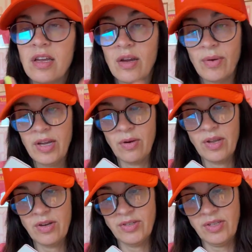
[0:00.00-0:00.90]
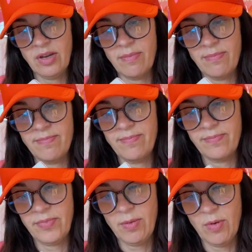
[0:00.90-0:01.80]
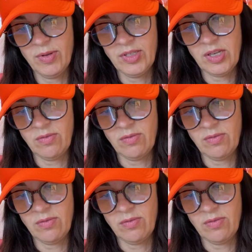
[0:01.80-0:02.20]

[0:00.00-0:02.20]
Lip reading: here we go. Here's, I'm almost